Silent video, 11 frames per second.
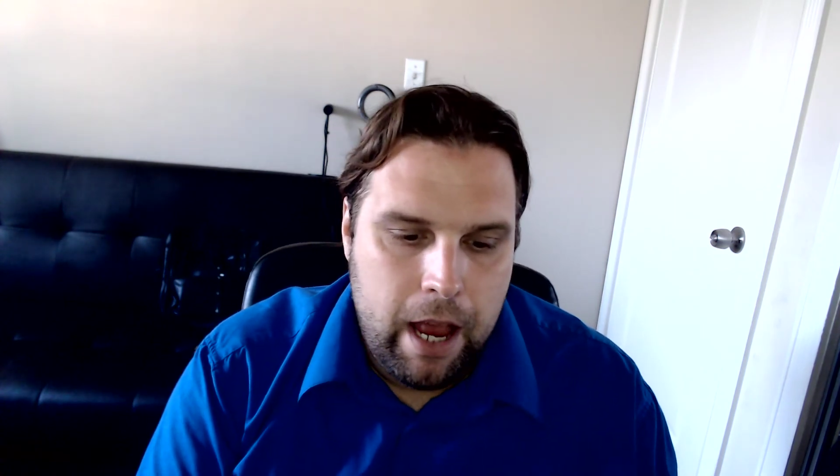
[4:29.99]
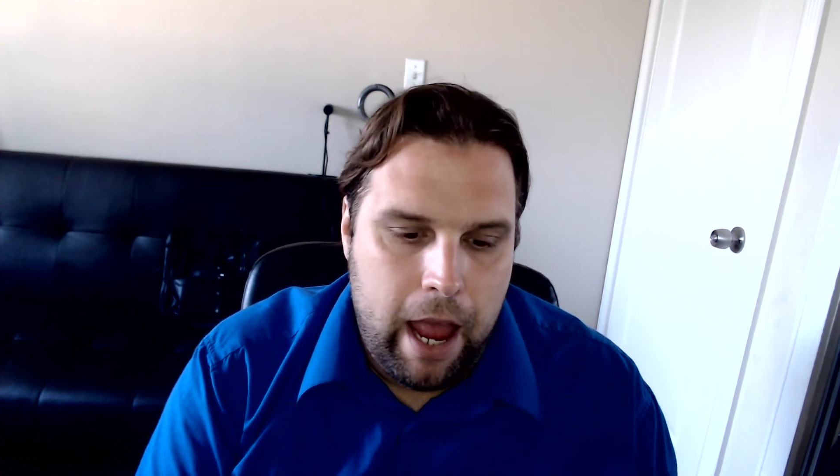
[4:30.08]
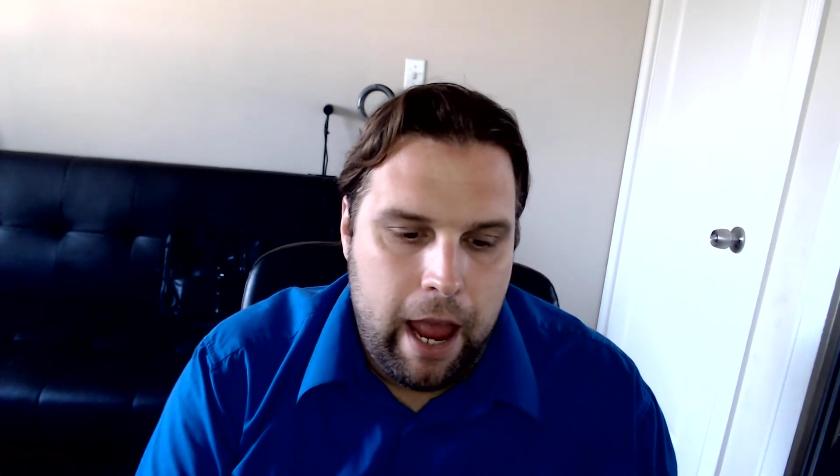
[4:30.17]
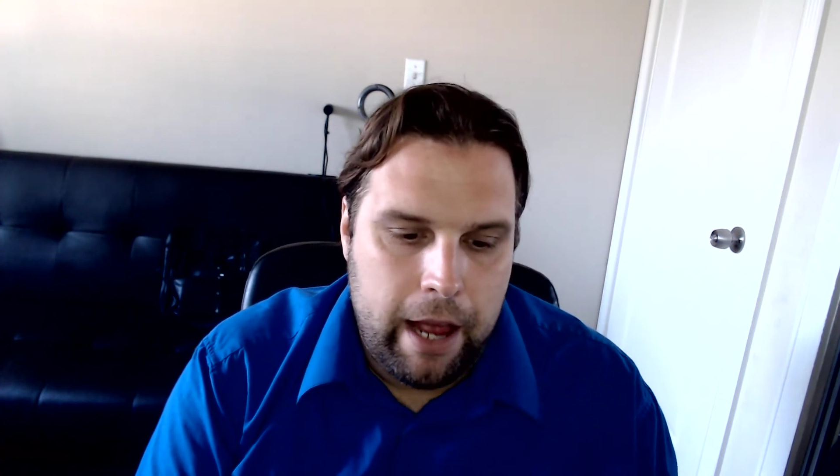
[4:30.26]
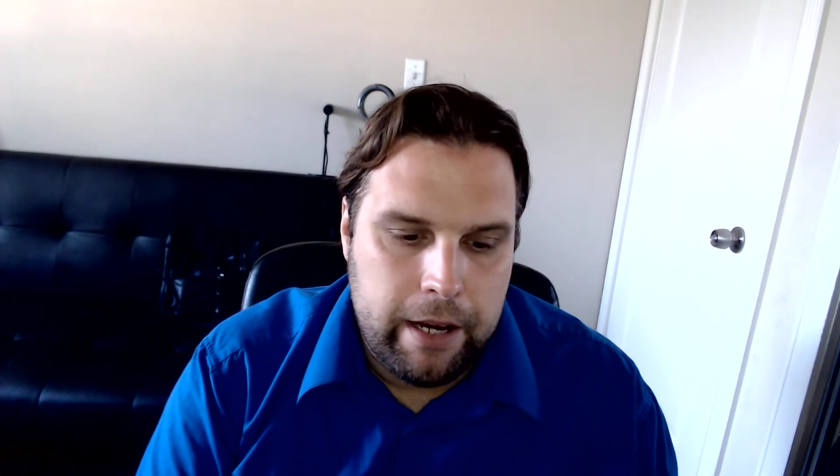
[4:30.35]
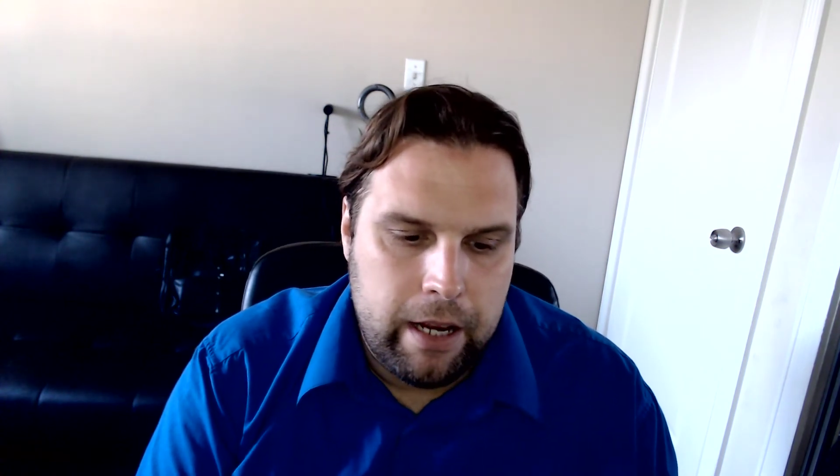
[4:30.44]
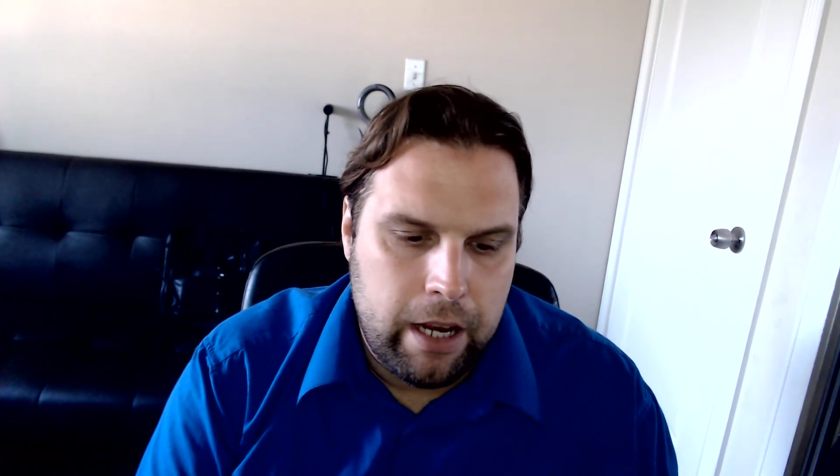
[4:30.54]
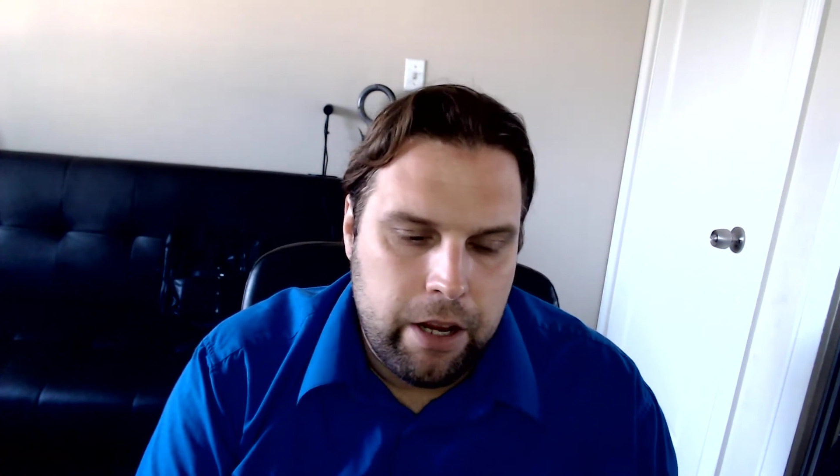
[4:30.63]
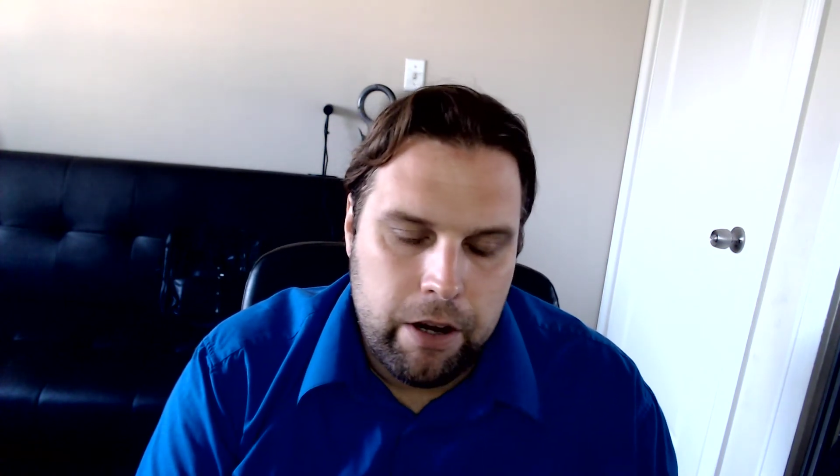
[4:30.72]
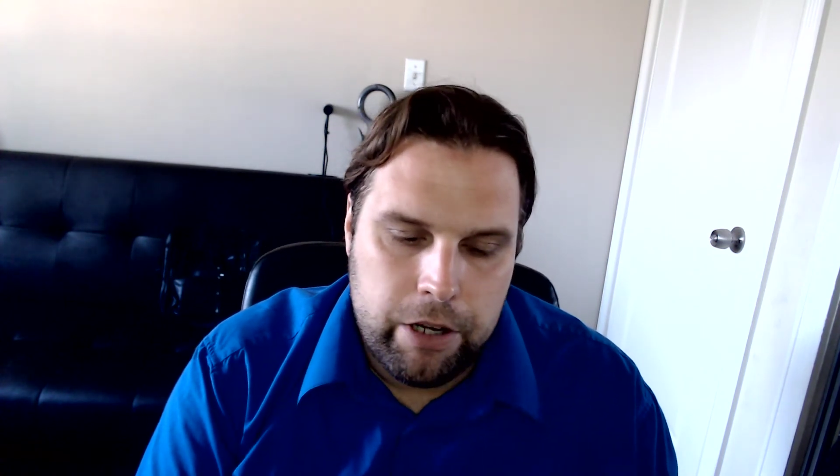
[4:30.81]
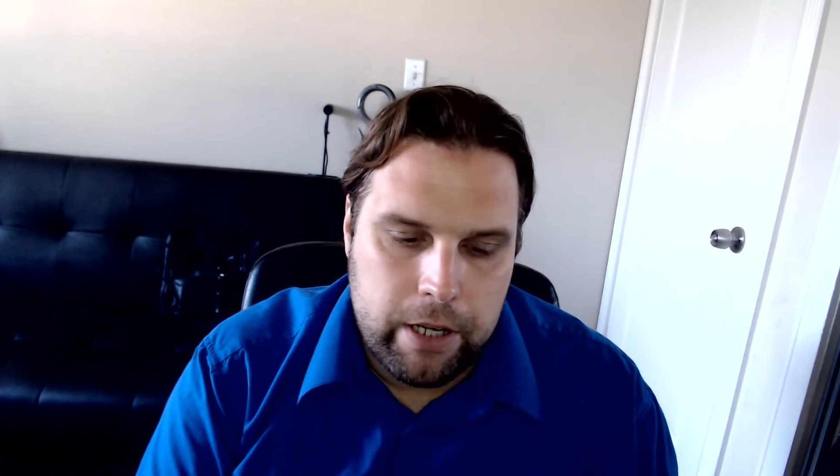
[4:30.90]
and
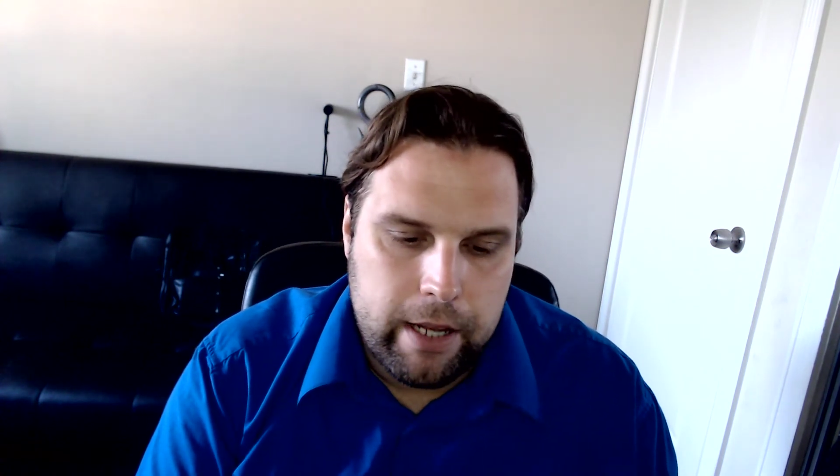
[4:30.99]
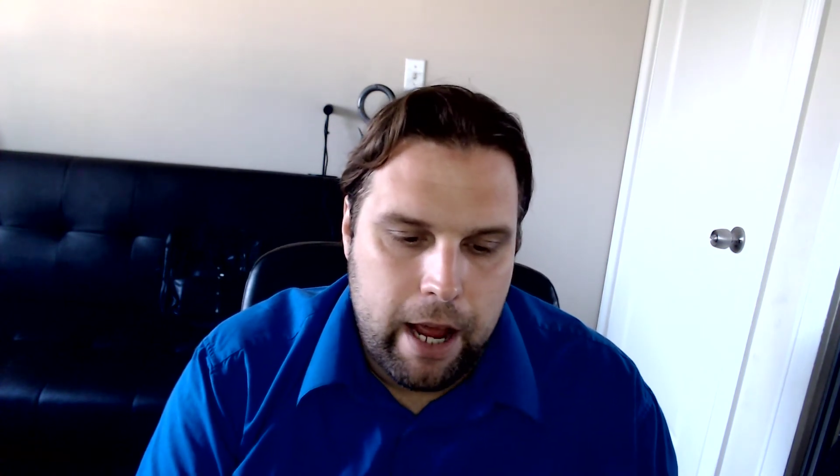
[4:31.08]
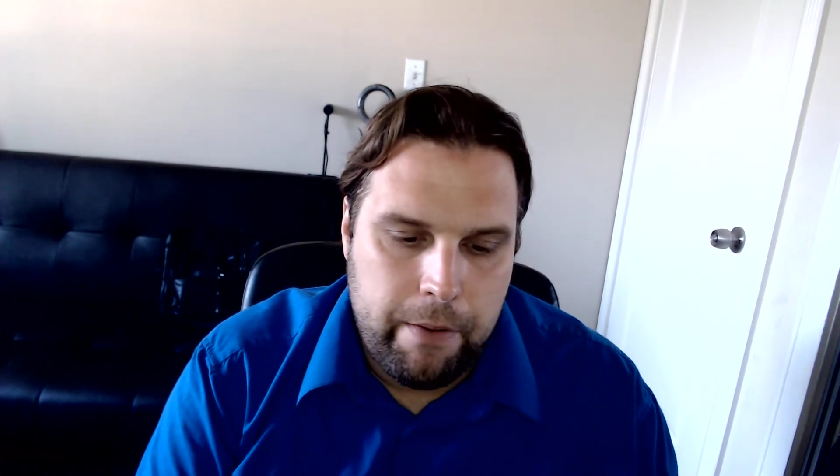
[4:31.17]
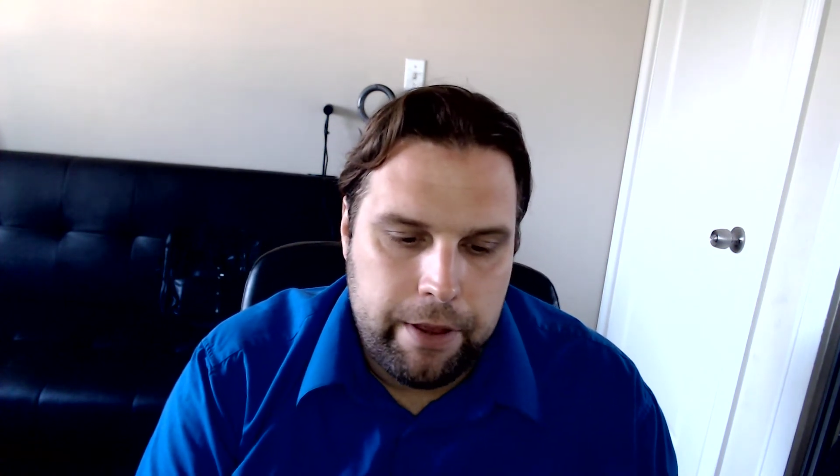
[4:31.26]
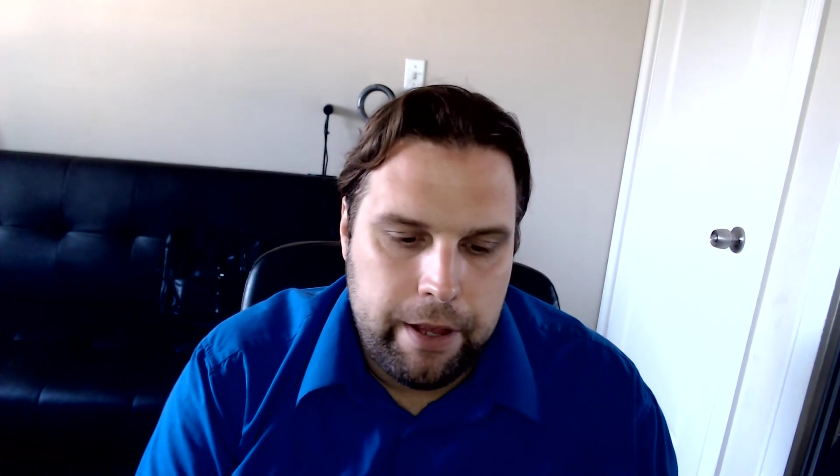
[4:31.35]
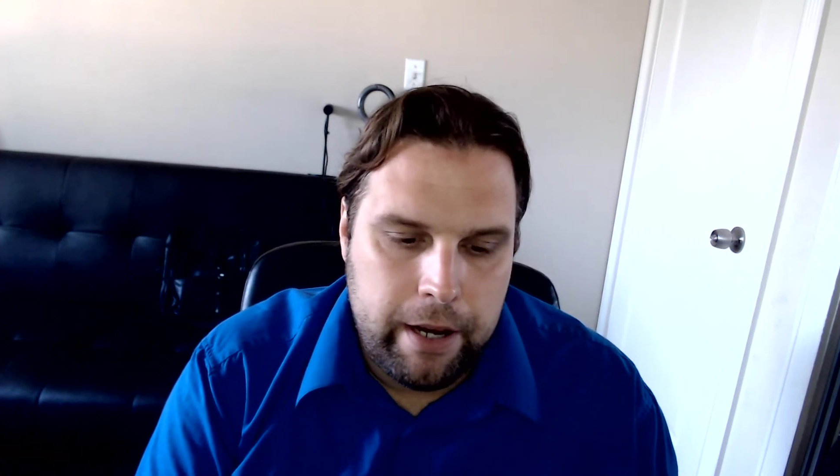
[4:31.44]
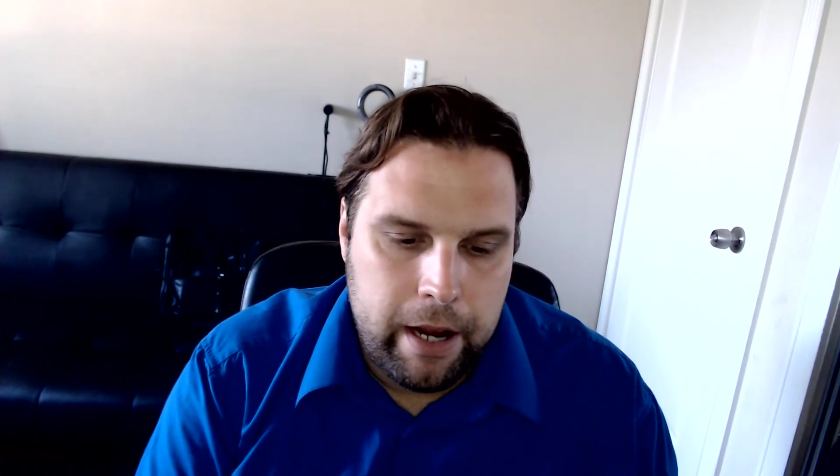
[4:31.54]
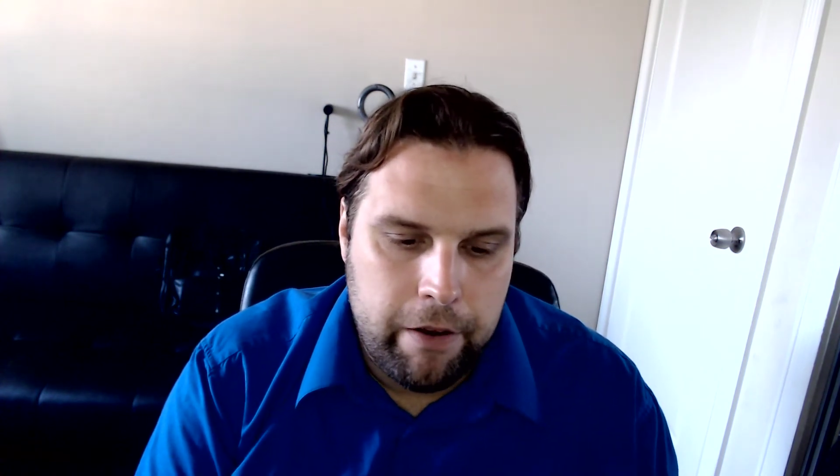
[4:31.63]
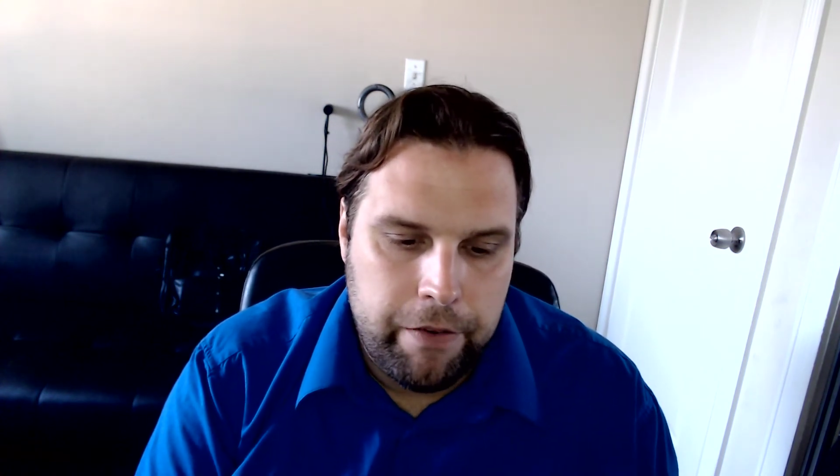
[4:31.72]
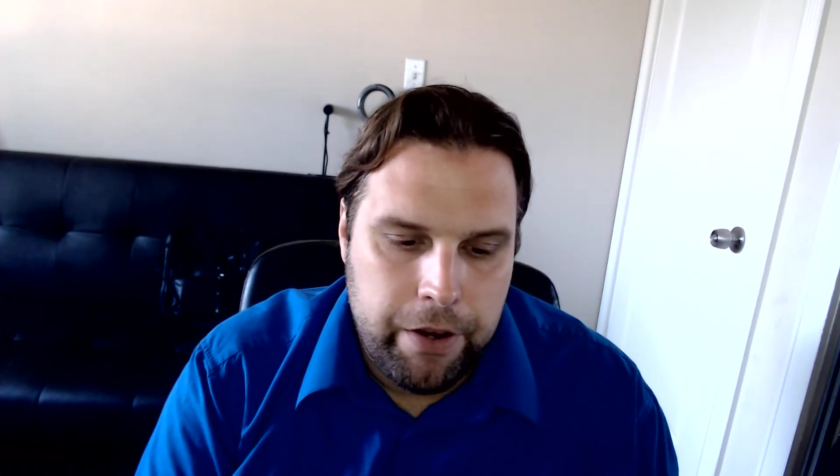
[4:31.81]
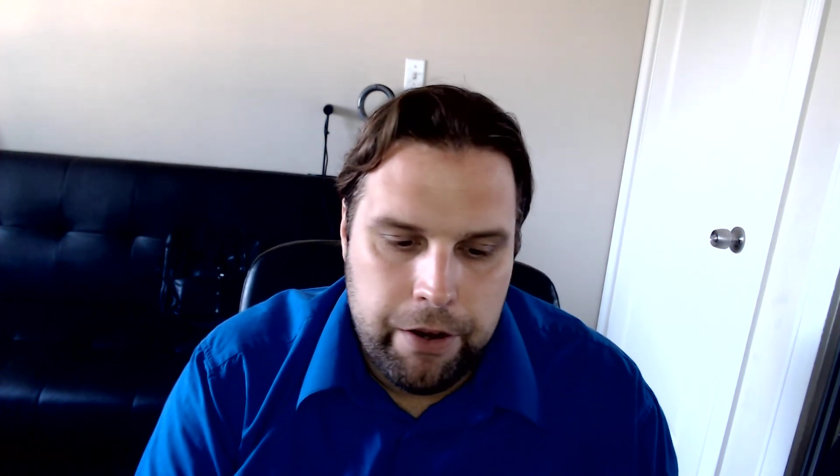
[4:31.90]
just like with an
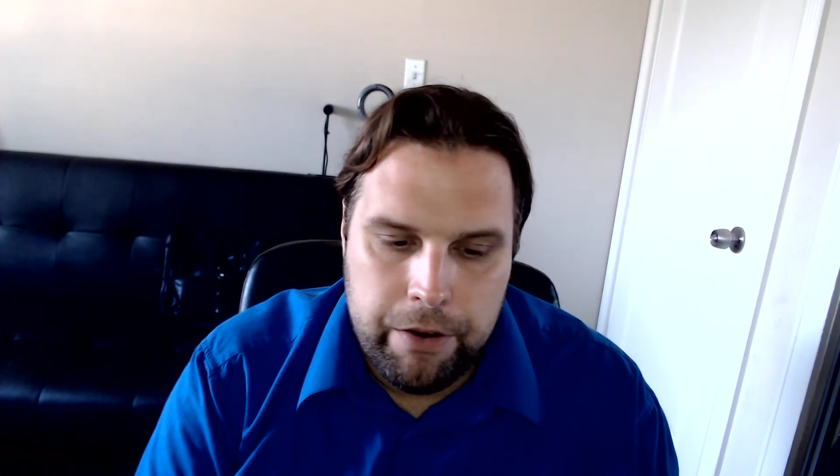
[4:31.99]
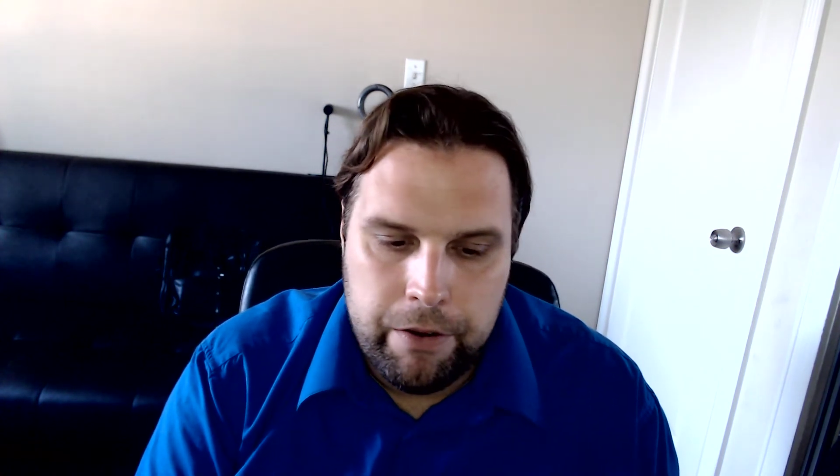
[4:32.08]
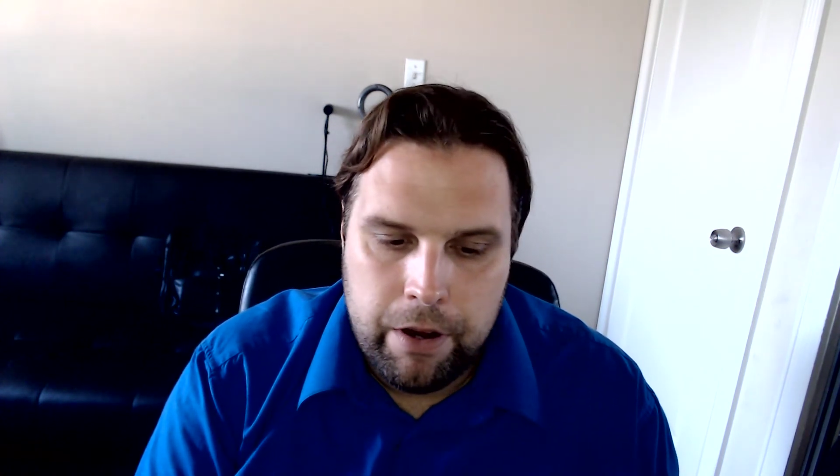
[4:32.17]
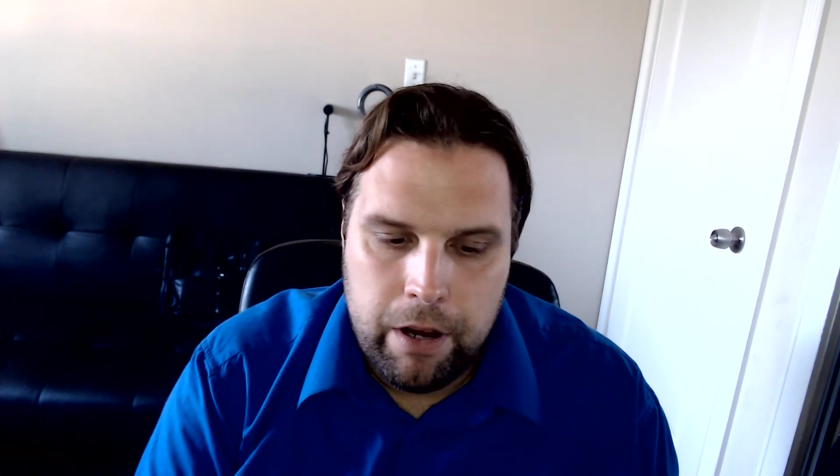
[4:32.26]
interview.